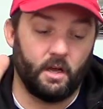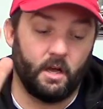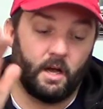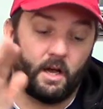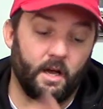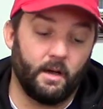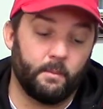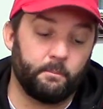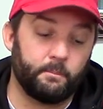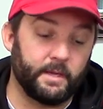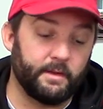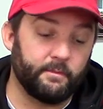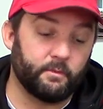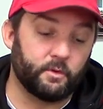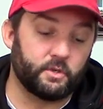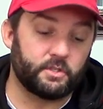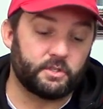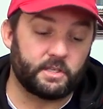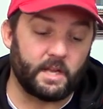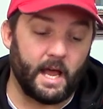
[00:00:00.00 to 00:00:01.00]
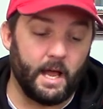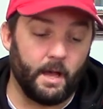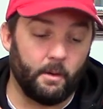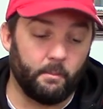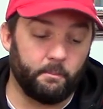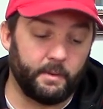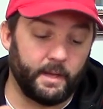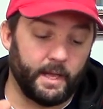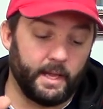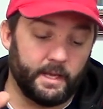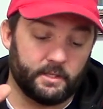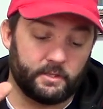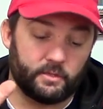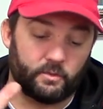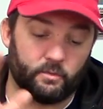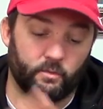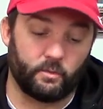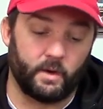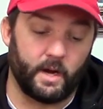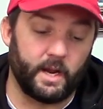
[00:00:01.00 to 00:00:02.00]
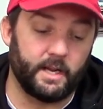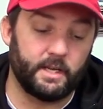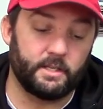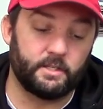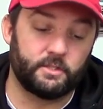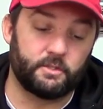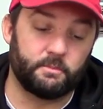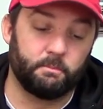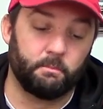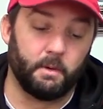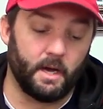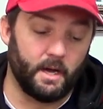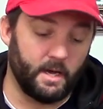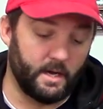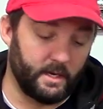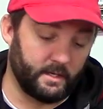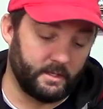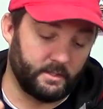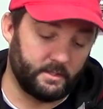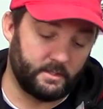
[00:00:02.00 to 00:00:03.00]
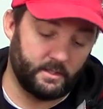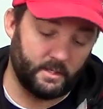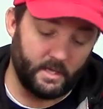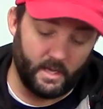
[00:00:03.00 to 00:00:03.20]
uh, beaver style baits, rage bugs,